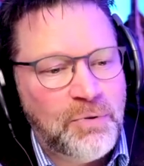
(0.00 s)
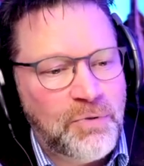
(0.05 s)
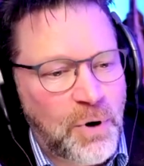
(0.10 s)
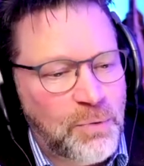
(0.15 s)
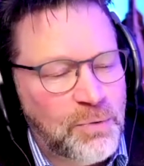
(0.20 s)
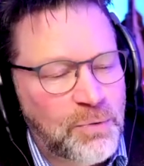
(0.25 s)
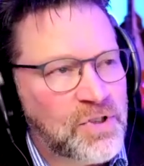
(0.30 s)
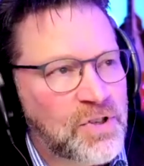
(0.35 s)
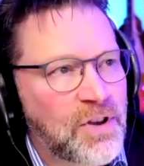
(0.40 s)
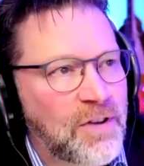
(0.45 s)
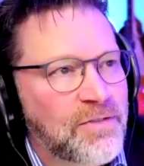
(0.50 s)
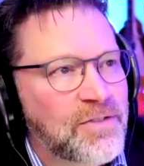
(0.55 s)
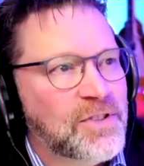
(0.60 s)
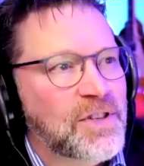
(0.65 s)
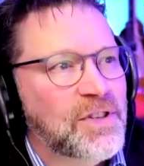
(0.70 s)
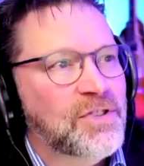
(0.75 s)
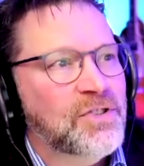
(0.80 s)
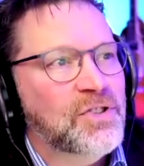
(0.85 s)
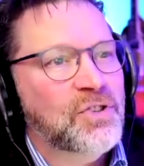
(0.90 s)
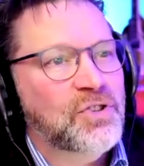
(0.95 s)
parole
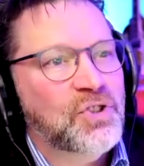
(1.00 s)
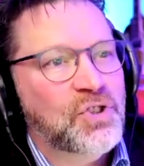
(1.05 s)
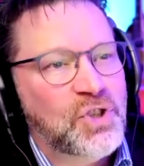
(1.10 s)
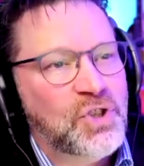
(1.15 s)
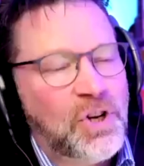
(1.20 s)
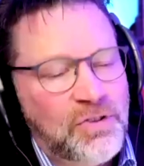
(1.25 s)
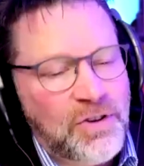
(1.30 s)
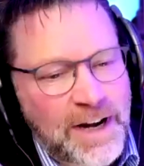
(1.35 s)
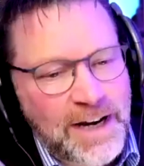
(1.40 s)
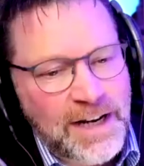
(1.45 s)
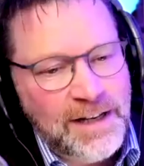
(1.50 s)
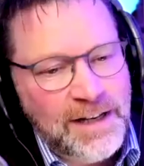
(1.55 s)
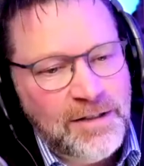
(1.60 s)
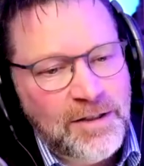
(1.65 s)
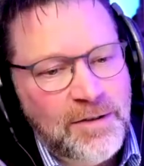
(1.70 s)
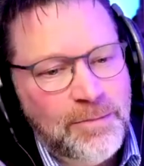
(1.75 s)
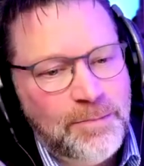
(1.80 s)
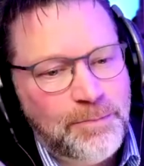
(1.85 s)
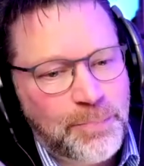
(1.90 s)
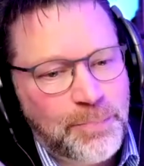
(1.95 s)
services, to
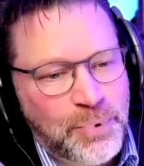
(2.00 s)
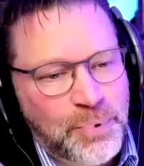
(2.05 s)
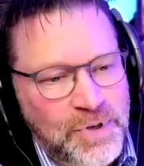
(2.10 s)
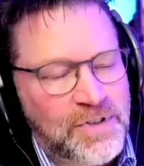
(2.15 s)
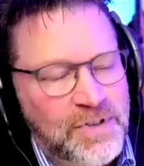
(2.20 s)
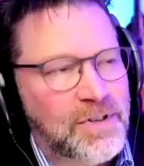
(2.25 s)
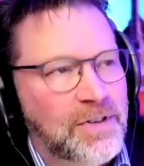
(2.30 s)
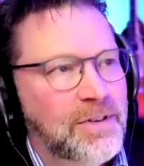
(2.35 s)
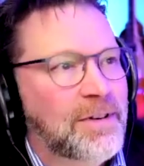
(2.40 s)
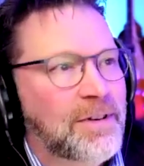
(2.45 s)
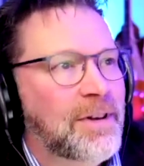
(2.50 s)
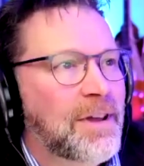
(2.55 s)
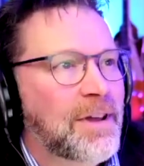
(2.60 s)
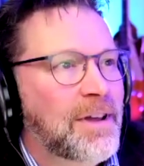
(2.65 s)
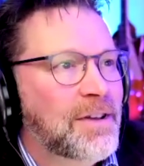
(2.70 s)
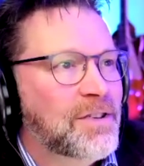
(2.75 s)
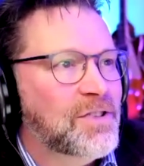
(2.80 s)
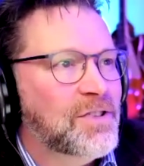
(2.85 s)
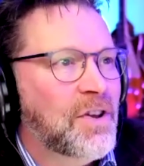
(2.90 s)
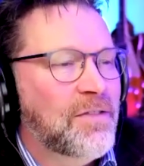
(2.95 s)
train the prison
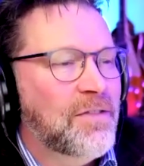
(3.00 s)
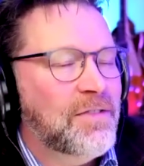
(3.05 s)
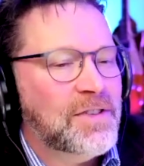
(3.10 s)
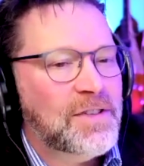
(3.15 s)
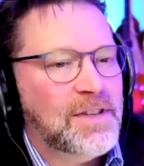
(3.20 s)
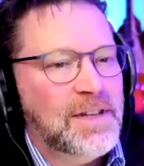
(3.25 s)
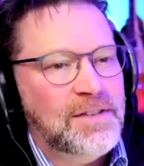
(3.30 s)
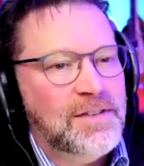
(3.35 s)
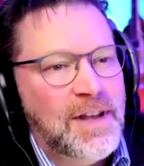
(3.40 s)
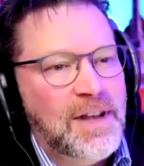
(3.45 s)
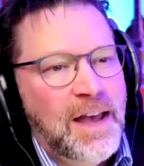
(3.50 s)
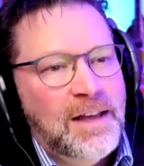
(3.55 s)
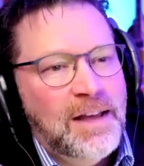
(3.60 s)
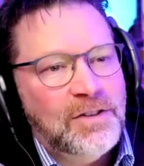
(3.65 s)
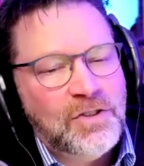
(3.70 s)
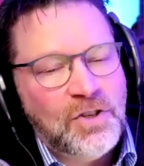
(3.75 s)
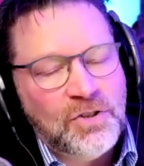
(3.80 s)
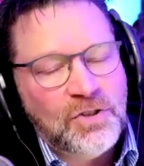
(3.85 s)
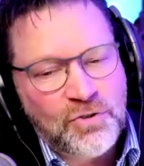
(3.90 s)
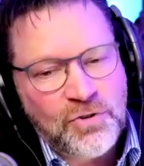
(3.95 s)
services,
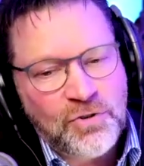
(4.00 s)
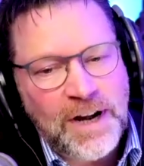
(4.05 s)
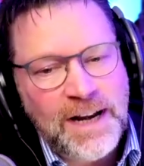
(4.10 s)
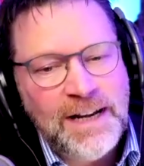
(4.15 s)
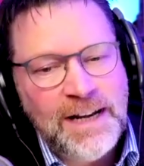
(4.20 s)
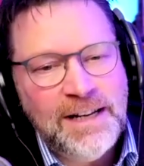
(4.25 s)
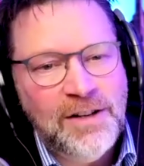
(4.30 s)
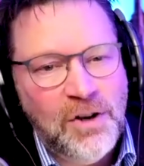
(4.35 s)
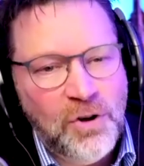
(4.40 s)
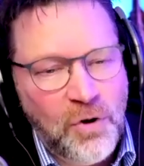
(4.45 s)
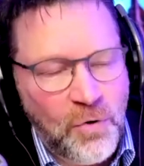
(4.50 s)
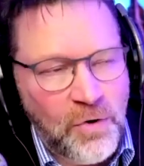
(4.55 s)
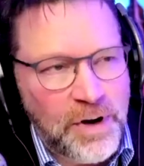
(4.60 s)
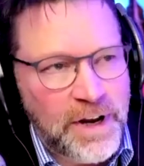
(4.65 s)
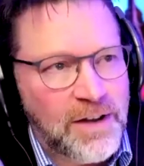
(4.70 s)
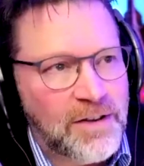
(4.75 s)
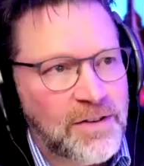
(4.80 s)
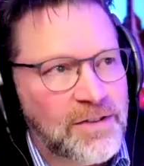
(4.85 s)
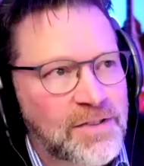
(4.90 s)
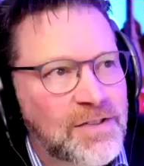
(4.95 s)
to train
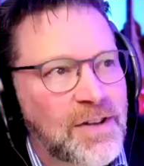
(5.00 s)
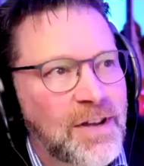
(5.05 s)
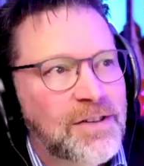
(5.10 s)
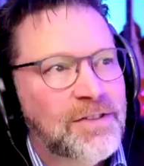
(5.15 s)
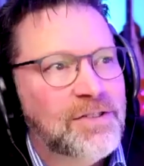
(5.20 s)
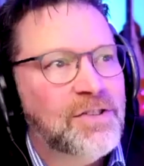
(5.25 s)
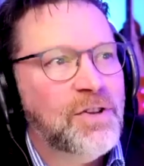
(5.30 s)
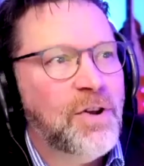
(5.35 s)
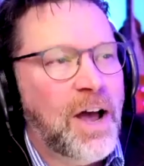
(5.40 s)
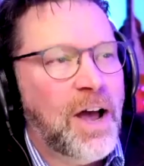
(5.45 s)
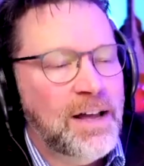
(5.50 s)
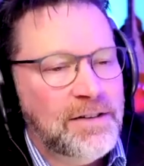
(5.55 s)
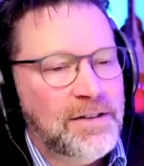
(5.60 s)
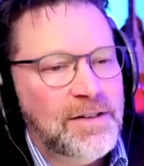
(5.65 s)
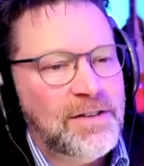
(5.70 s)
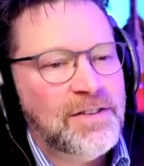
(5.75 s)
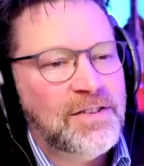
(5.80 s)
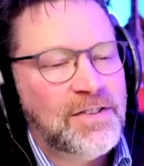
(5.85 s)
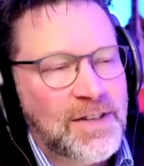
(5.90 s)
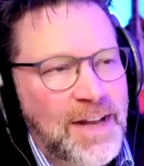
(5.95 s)
lawyers to
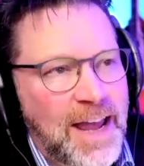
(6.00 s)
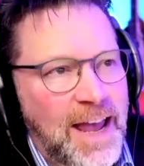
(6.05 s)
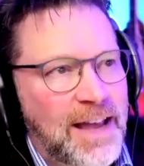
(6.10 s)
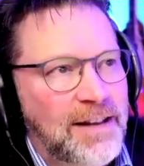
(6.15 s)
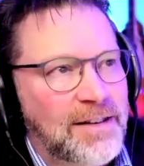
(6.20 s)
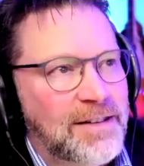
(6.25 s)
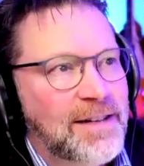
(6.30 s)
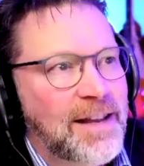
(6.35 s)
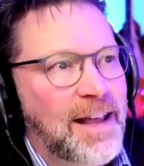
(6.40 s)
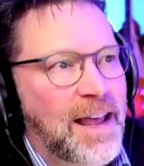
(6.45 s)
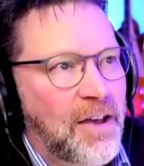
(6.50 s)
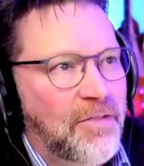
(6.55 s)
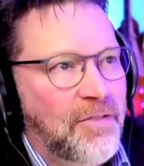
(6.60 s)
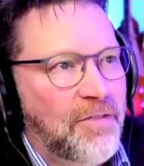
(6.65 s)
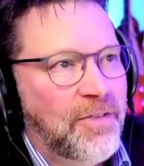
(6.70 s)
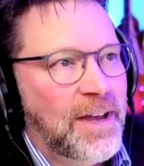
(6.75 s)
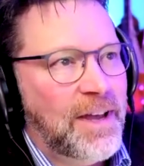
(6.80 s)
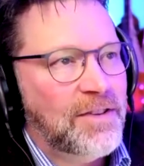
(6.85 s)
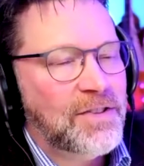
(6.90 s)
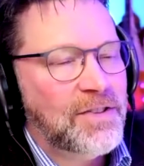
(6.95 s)
understand
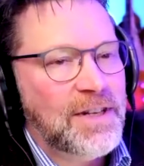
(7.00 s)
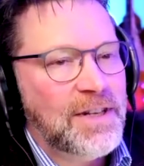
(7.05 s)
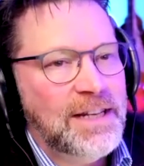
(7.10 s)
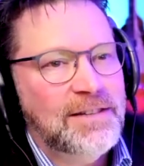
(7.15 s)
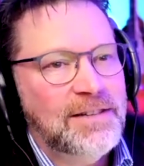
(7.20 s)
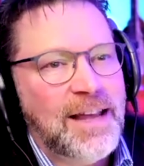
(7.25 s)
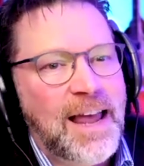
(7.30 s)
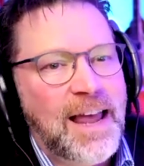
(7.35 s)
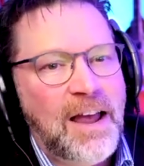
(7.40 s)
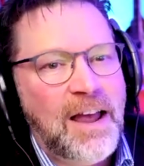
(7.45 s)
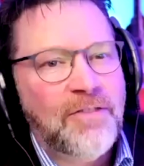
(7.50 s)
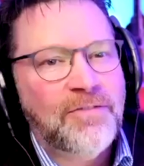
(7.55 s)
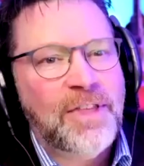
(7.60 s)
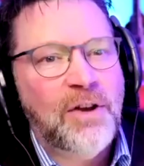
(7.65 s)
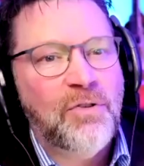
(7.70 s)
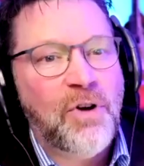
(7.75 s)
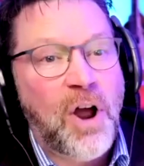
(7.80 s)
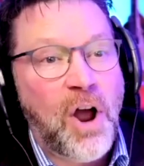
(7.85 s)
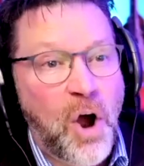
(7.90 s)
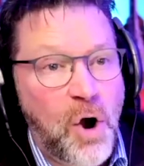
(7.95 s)
FASD, to have
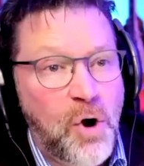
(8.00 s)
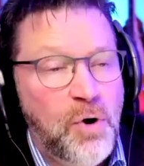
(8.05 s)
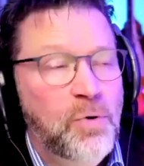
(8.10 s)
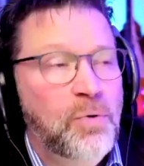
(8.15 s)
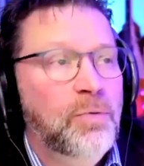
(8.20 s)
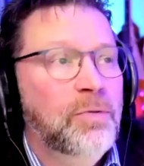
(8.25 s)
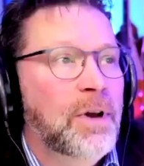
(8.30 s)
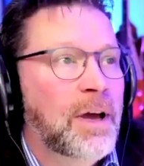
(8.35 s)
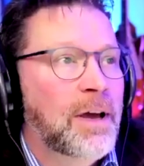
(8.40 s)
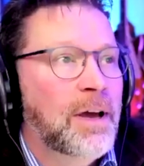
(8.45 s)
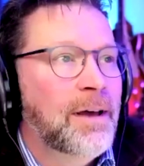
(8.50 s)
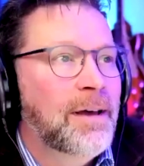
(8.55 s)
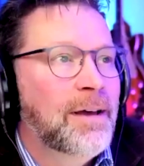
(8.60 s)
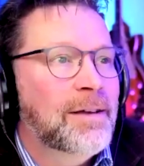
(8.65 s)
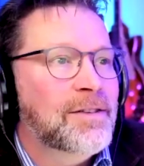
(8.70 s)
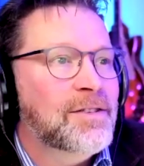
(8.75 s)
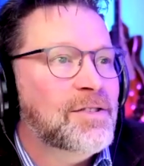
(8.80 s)
their own